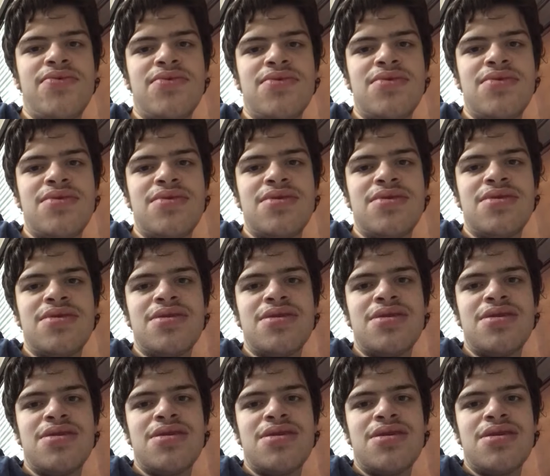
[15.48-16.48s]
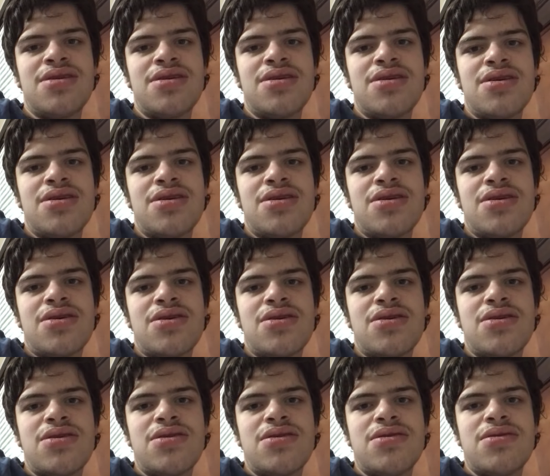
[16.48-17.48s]

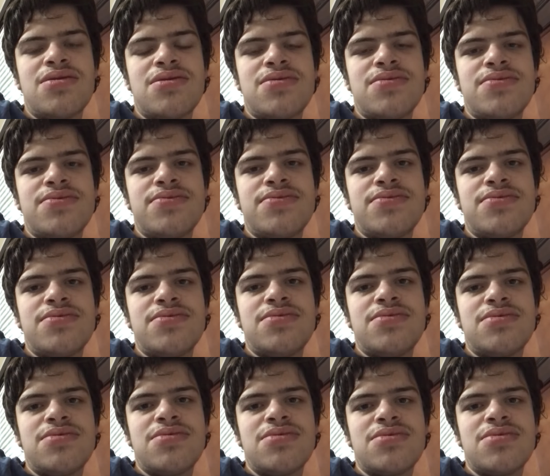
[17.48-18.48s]
(silence)